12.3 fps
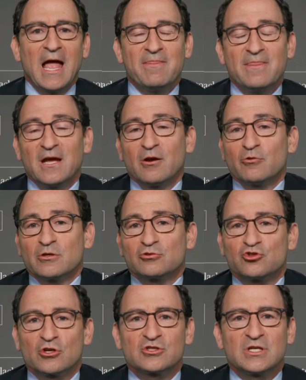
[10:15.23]
And
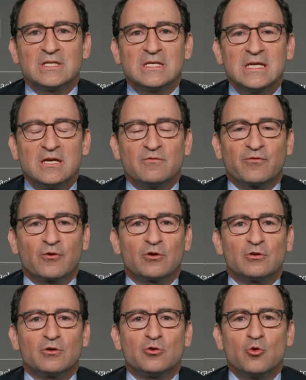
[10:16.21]
there's just a need
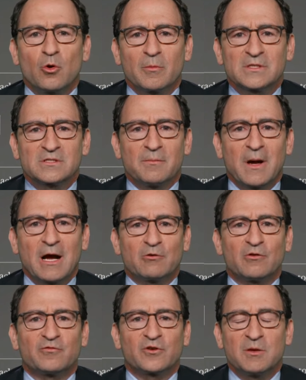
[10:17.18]
for an enormous
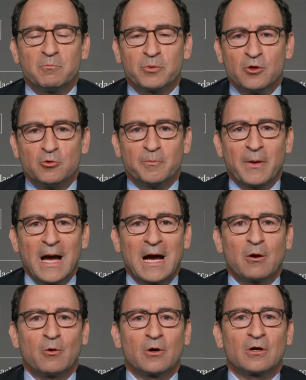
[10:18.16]
amount of compute
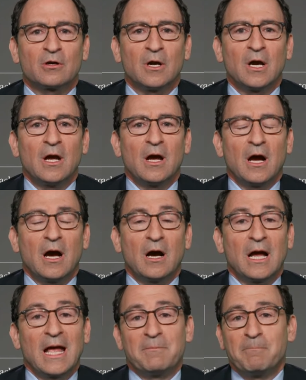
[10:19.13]
power
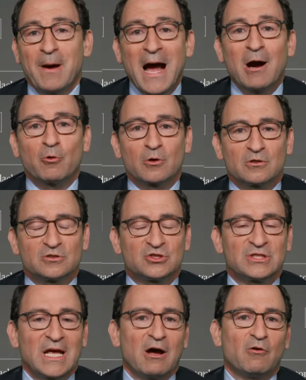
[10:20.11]
and power
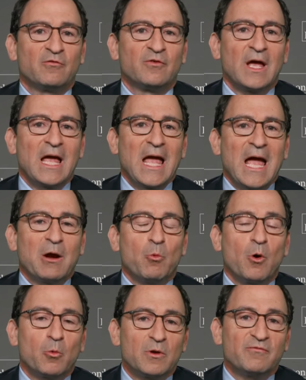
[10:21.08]
itself.
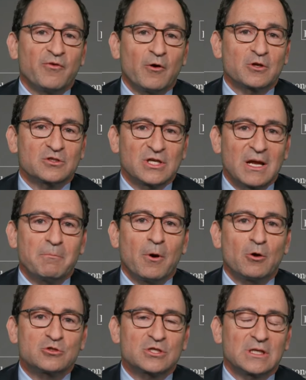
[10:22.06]
And what we focus on
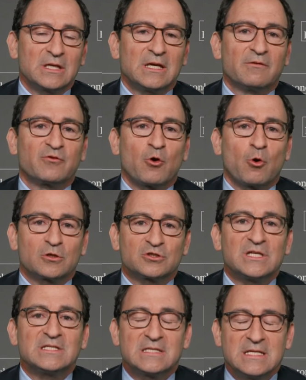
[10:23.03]
mostly, of
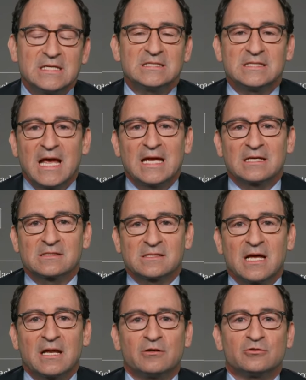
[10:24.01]
course, is these data
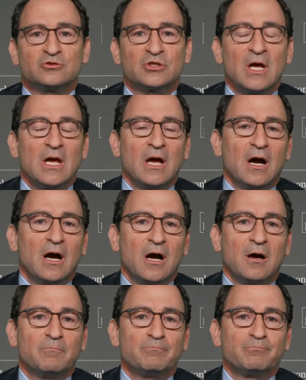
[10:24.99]
centers.
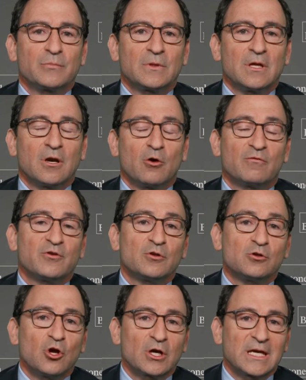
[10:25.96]
You know, if
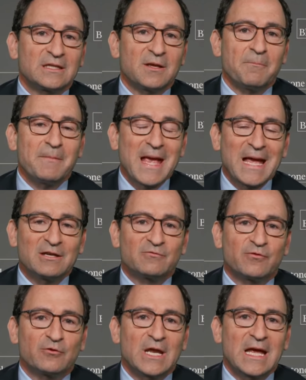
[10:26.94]
you look at
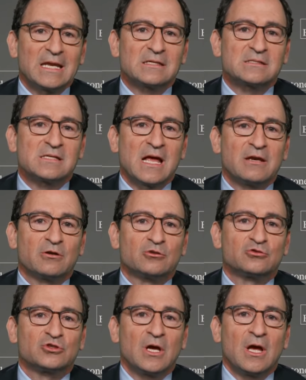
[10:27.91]
demand for data
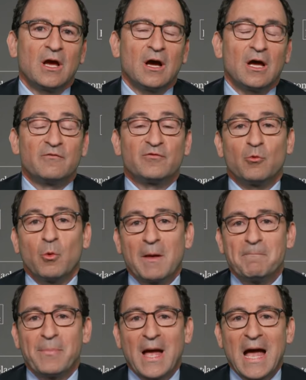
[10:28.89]
centers, if you
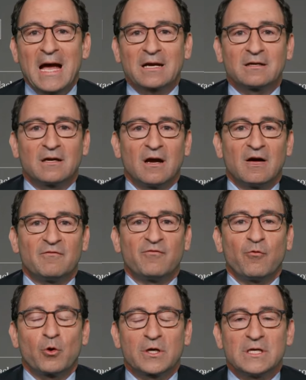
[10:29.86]
went back
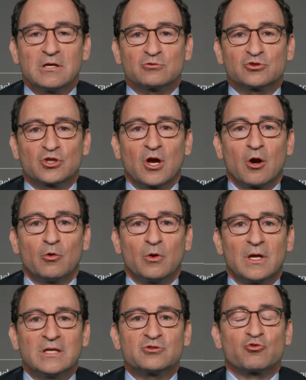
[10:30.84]
4 years
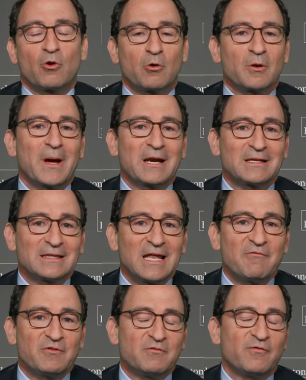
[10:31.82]
ago, it's grown about
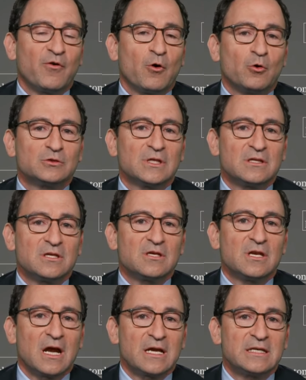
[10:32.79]
11-fold in the
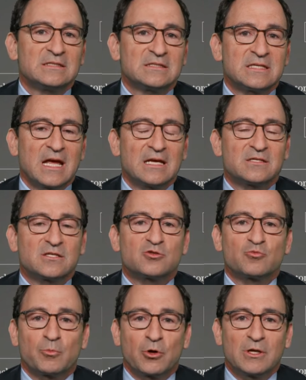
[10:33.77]
United States.
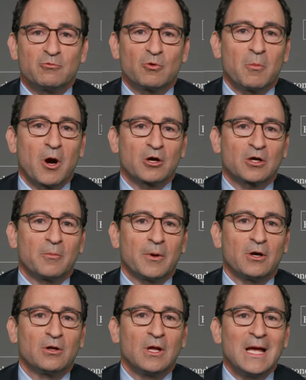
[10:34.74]
It's pretty
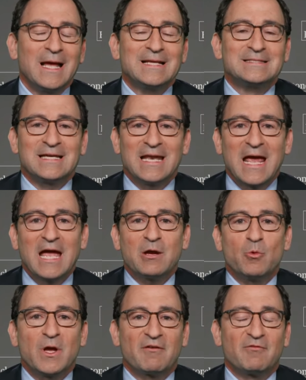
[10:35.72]
remarkable.
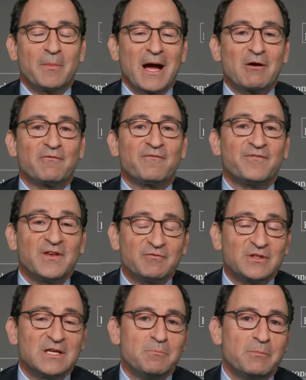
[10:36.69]
Today, we have about
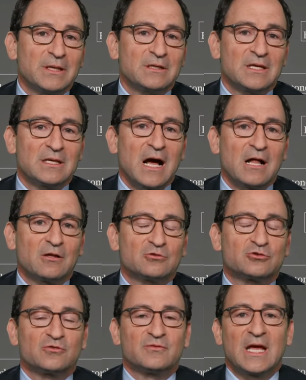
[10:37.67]
$50 billion
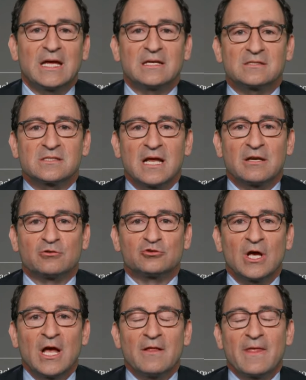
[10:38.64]
of data
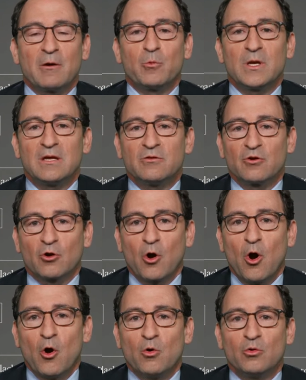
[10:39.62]
centers that we
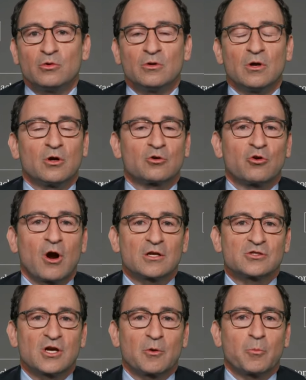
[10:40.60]
either own
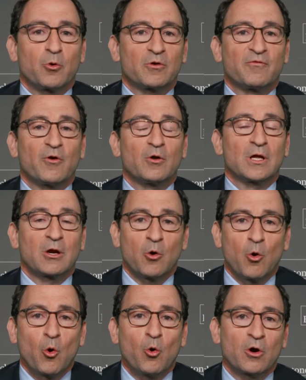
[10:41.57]
across our
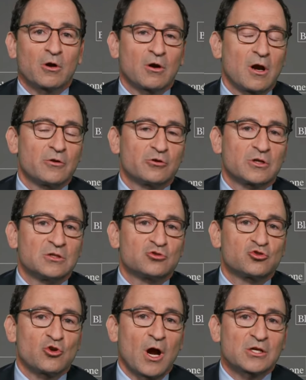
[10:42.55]
portfolio or are under
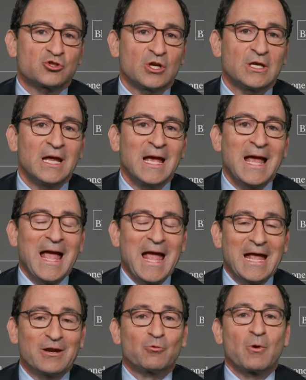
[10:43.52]
construction.
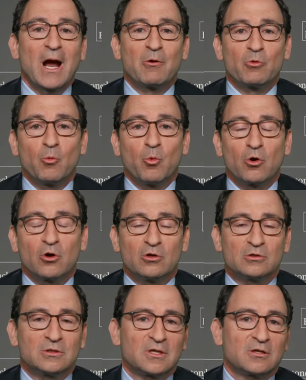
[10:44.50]
And around the
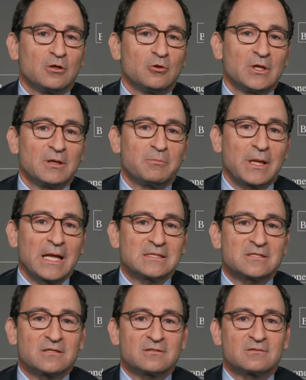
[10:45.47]
world, including
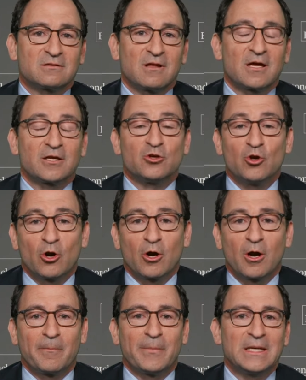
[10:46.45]
places like
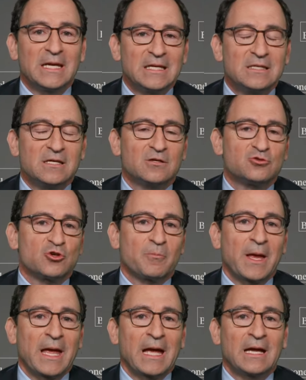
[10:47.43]
Europe and India and
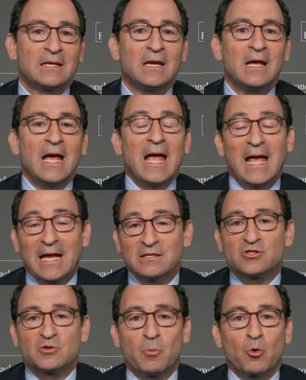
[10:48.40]
Japan,
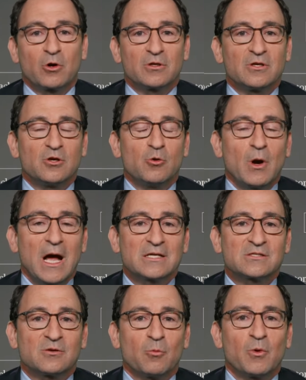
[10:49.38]
and some more in the
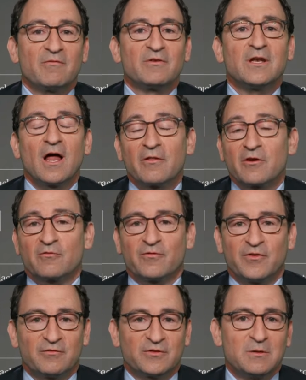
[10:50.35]
US, we have another
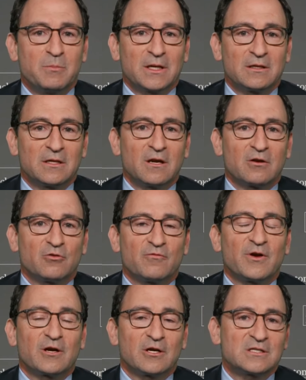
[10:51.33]
50 billion under
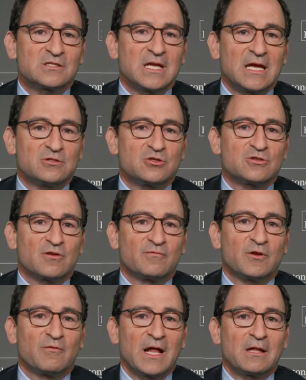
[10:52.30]
various stages
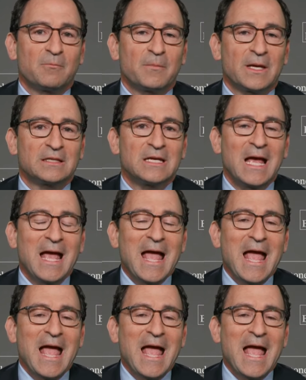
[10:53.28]
of development.